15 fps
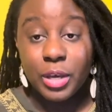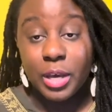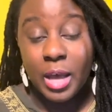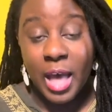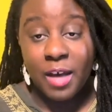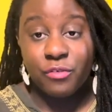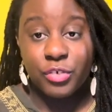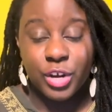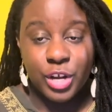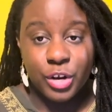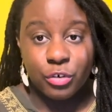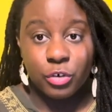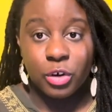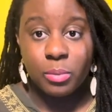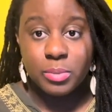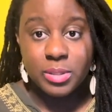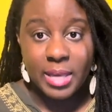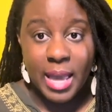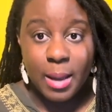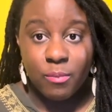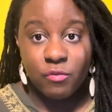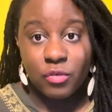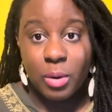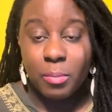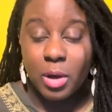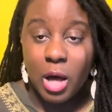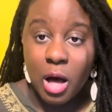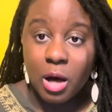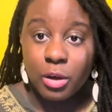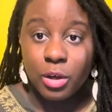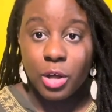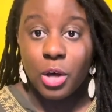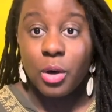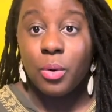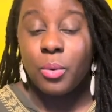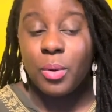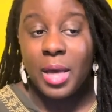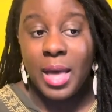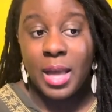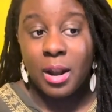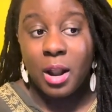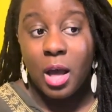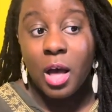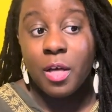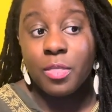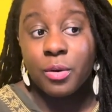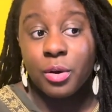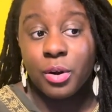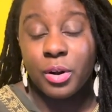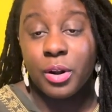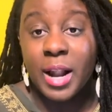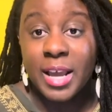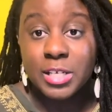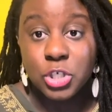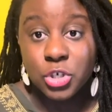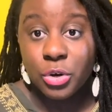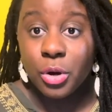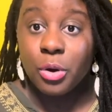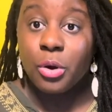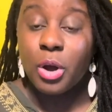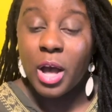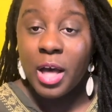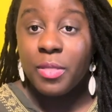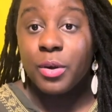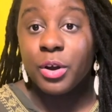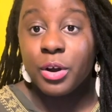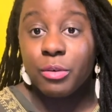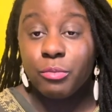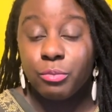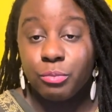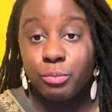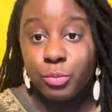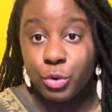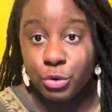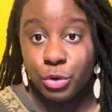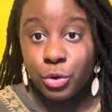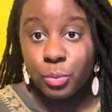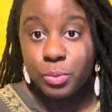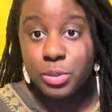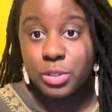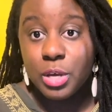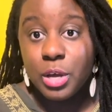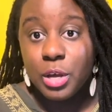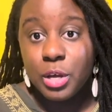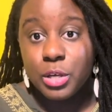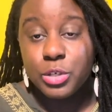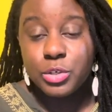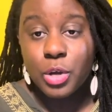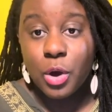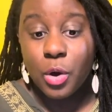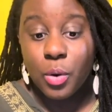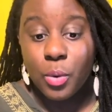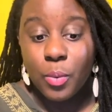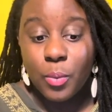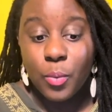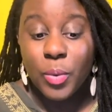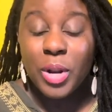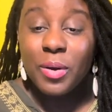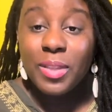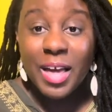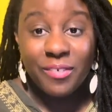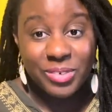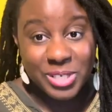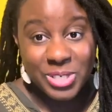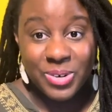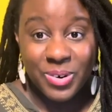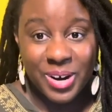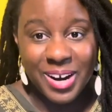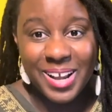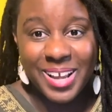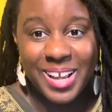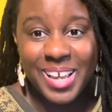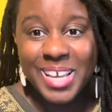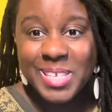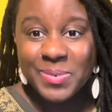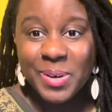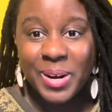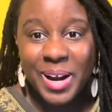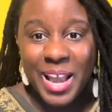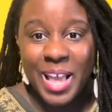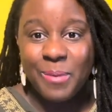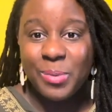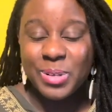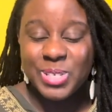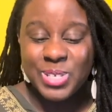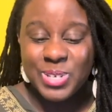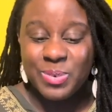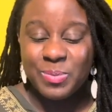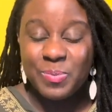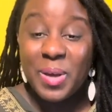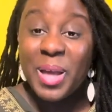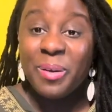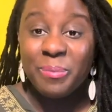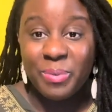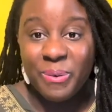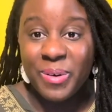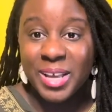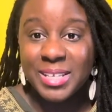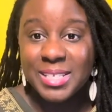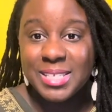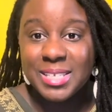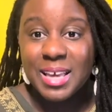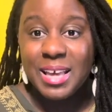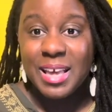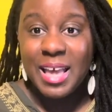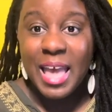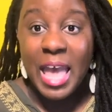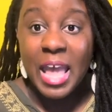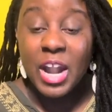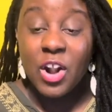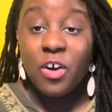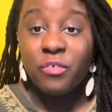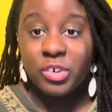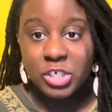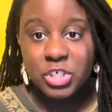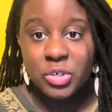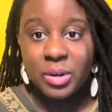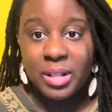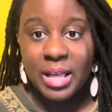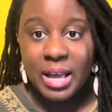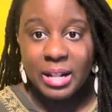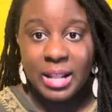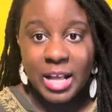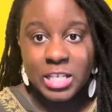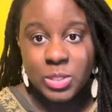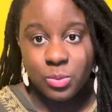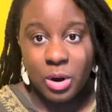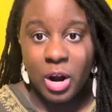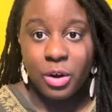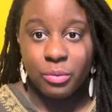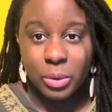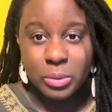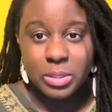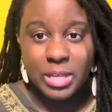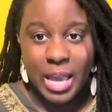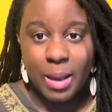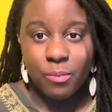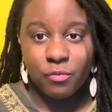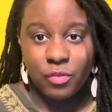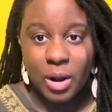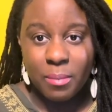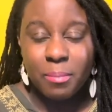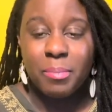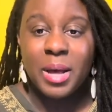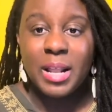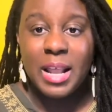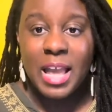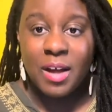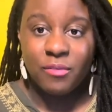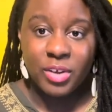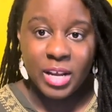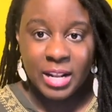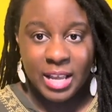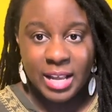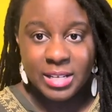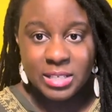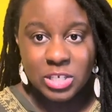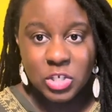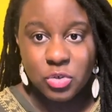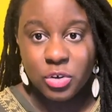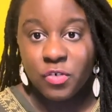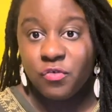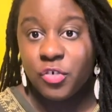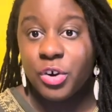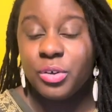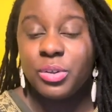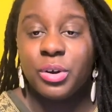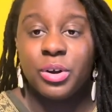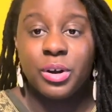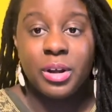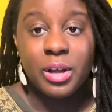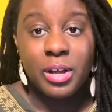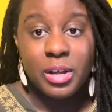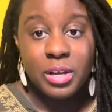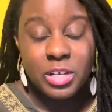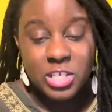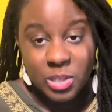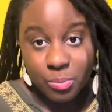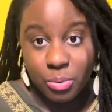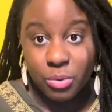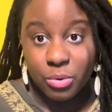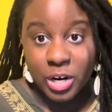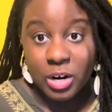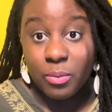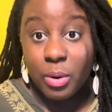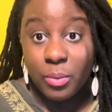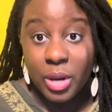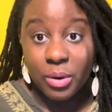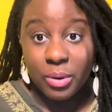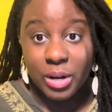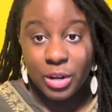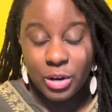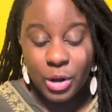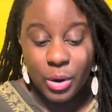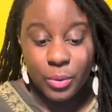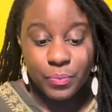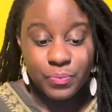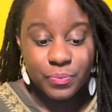African groups came from Congo and other Nigeria or other groups. So we know that for sure, because we were able to pinpoint and know for sure that that's where our roots came from. But African ancestry further supported what we already know.